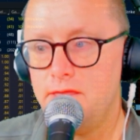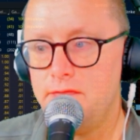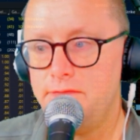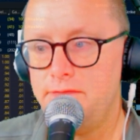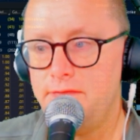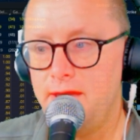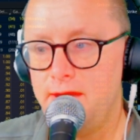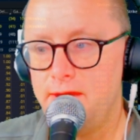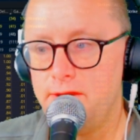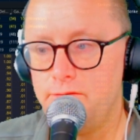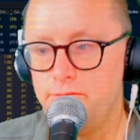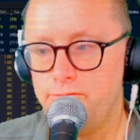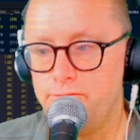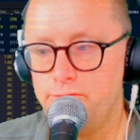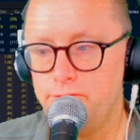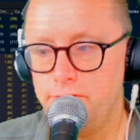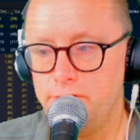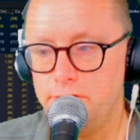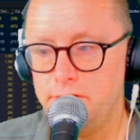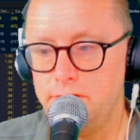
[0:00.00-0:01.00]
that
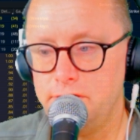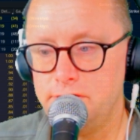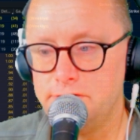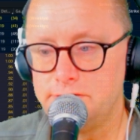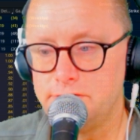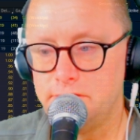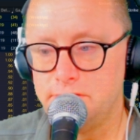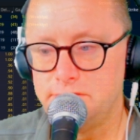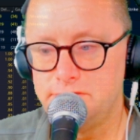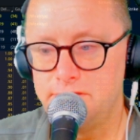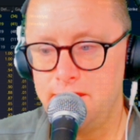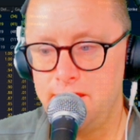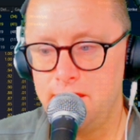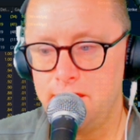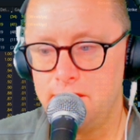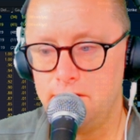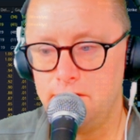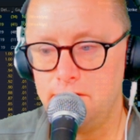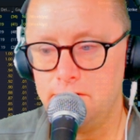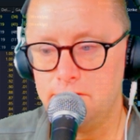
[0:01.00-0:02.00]
really is going to
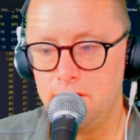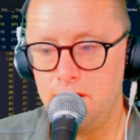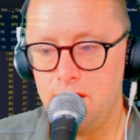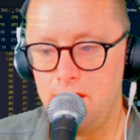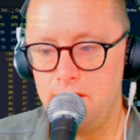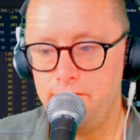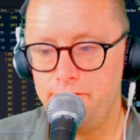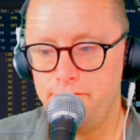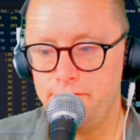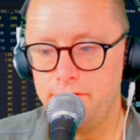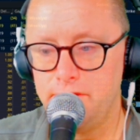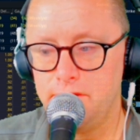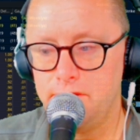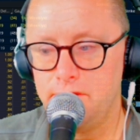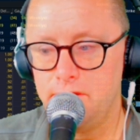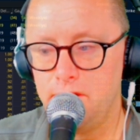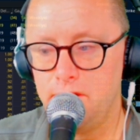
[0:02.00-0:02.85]
take a lot of the